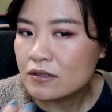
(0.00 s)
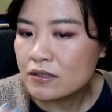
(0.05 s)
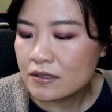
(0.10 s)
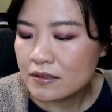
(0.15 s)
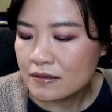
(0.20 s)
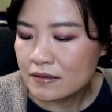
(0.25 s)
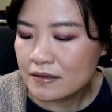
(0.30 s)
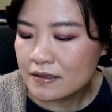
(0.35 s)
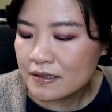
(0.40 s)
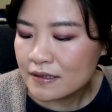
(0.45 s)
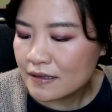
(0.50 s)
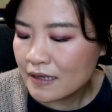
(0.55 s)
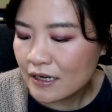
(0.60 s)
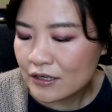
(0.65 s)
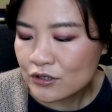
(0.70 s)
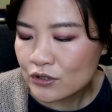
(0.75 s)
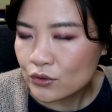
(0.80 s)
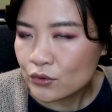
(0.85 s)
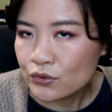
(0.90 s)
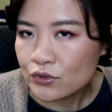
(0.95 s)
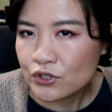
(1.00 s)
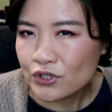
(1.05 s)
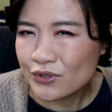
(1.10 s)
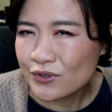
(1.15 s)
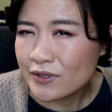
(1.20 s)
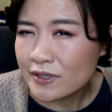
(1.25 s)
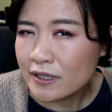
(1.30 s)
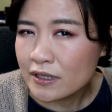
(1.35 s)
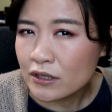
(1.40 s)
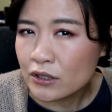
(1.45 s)
the natural
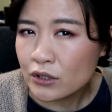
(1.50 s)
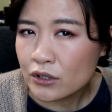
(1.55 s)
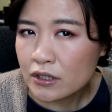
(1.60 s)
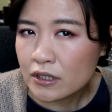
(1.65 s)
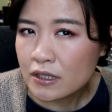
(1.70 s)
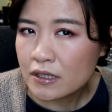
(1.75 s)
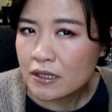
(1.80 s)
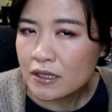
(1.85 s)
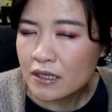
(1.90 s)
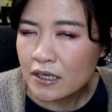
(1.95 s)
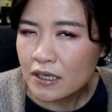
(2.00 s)
dewy look